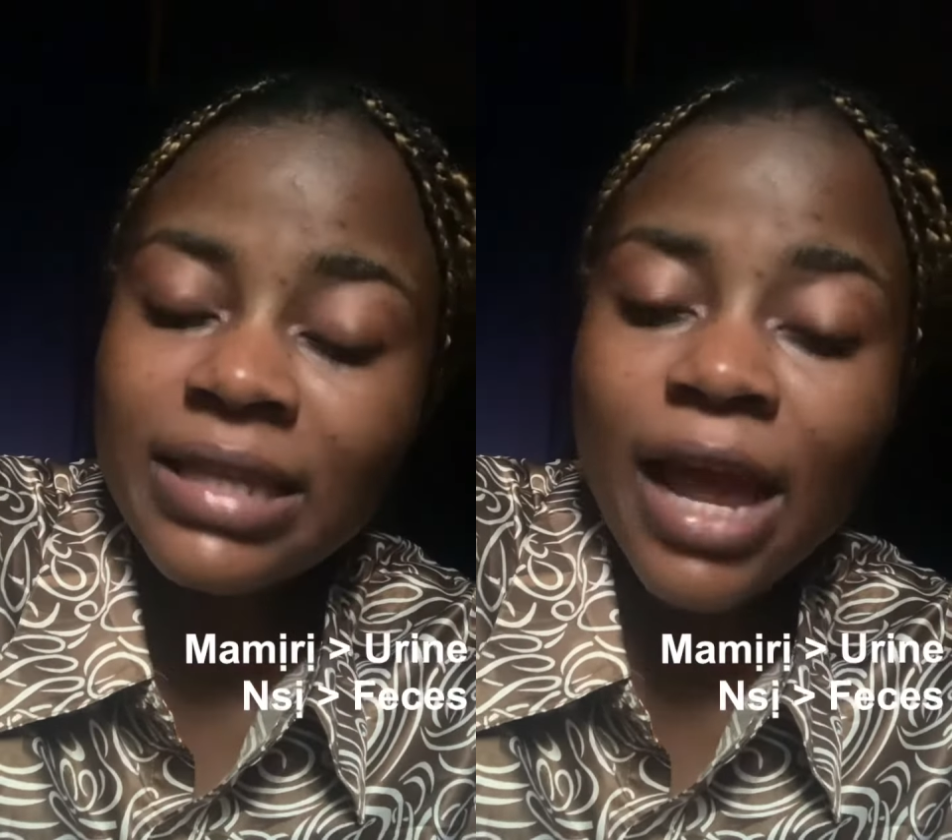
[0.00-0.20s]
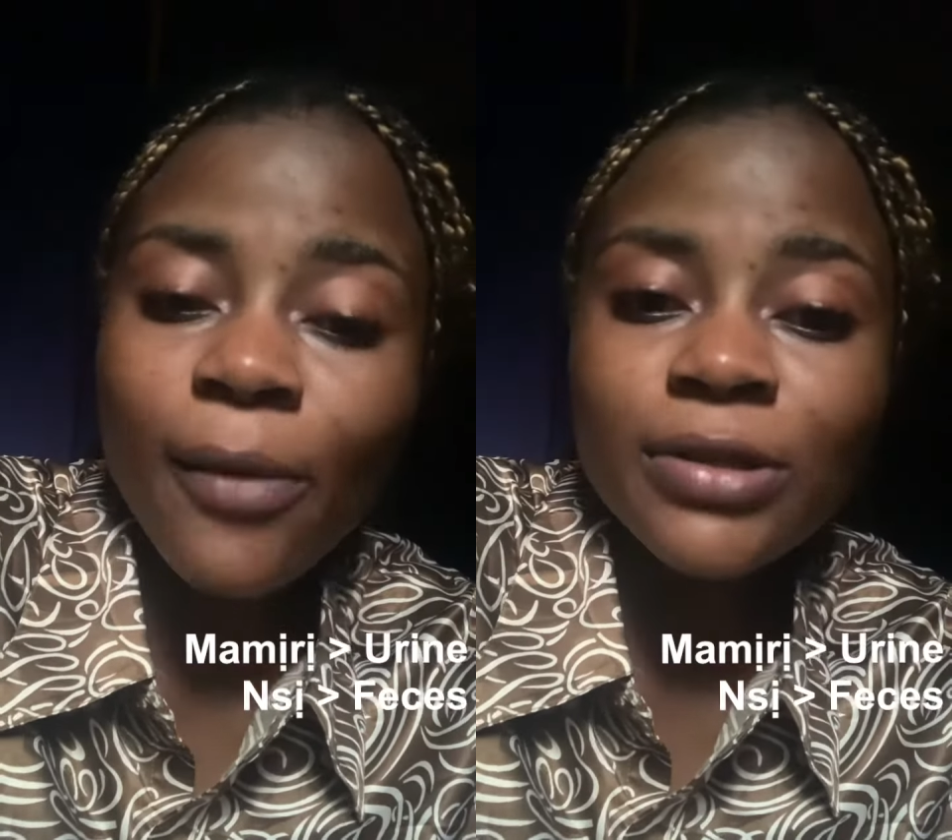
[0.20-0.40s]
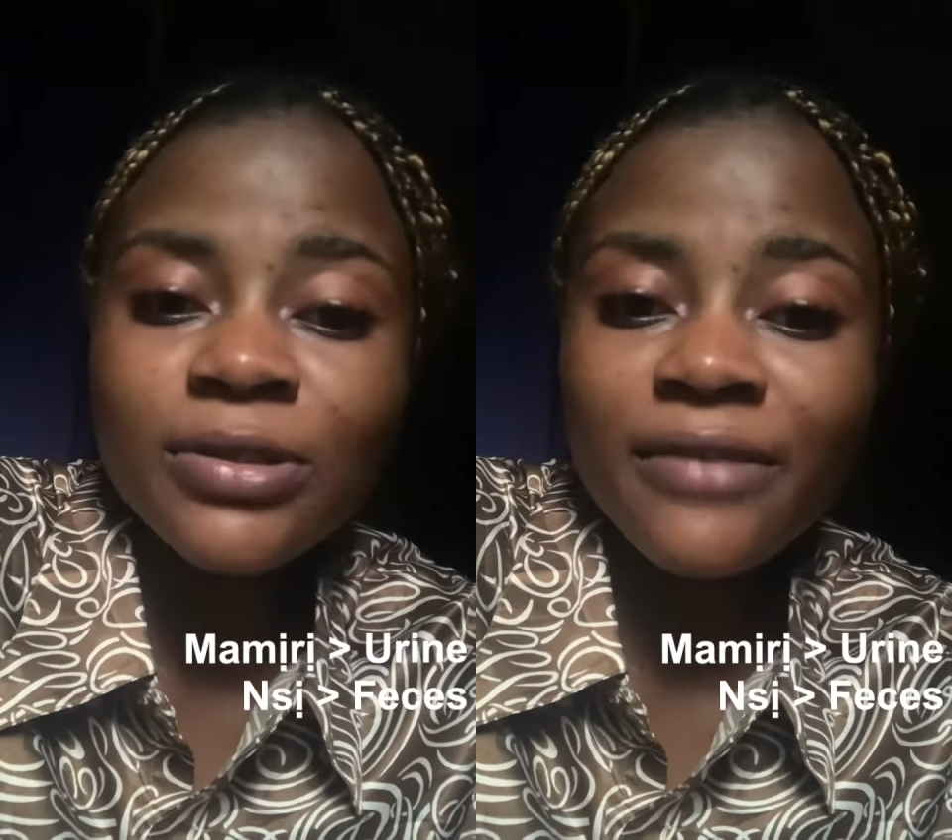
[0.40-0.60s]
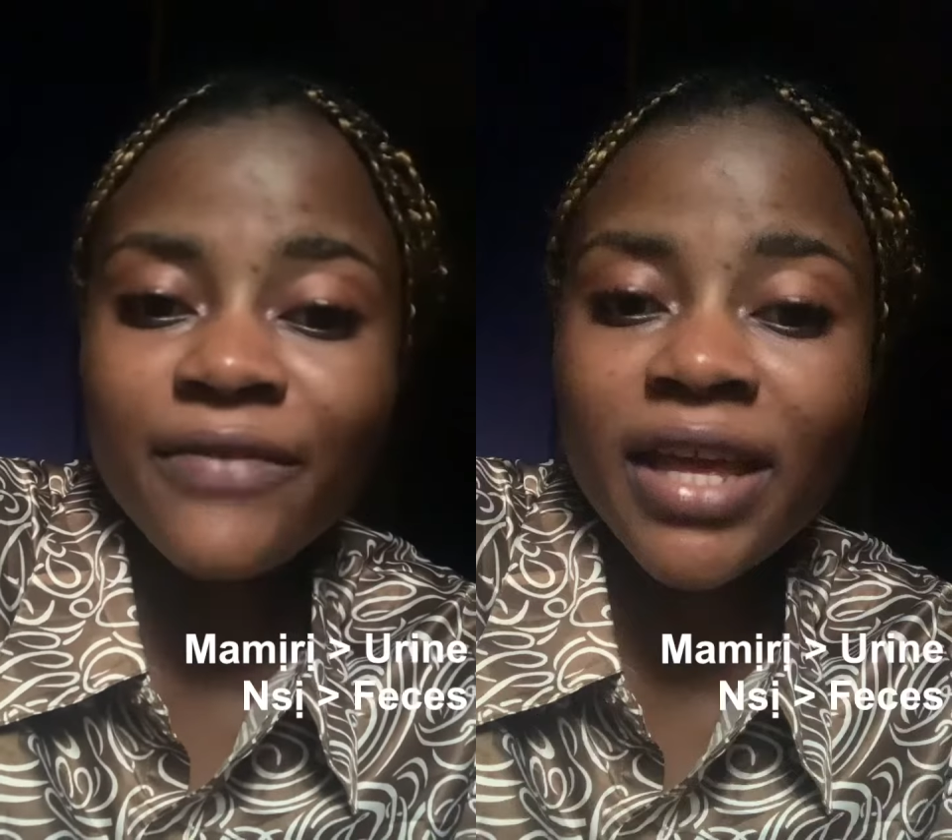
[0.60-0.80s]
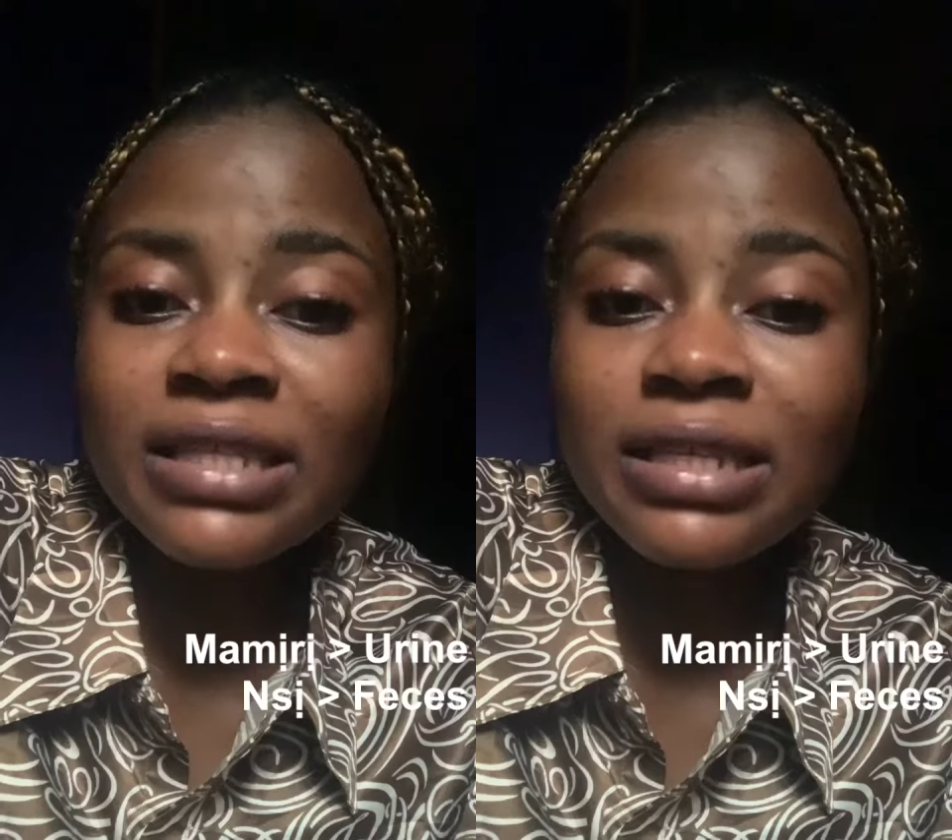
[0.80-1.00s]
I want to
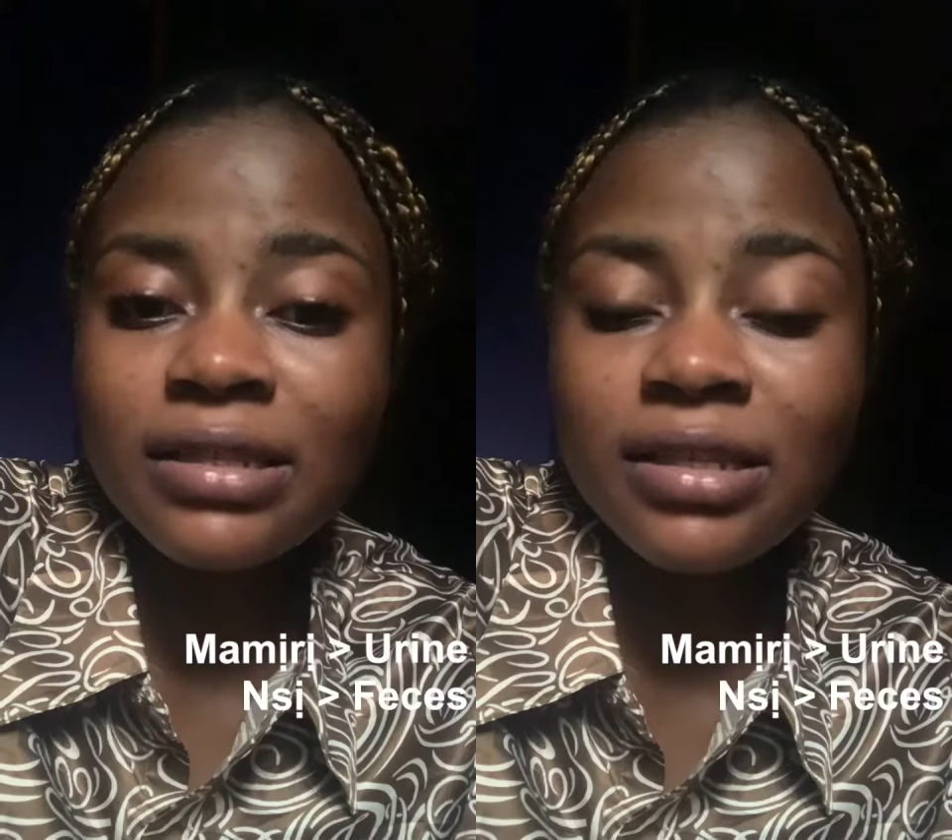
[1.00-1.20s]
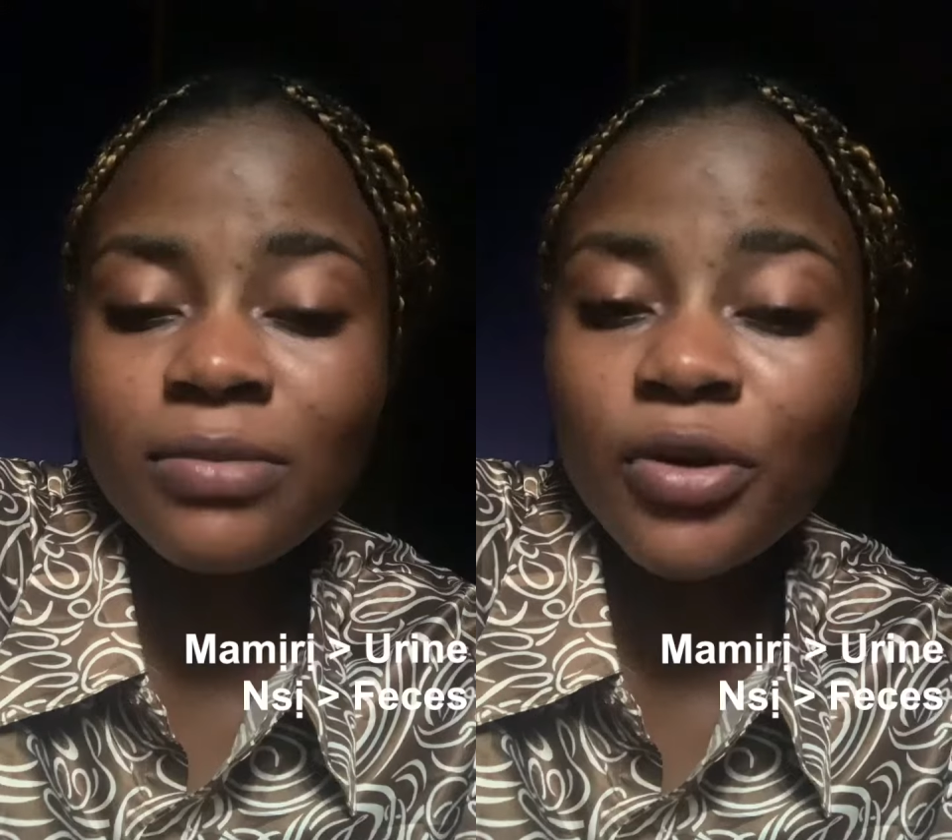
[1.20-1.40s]
defecate in Igbo,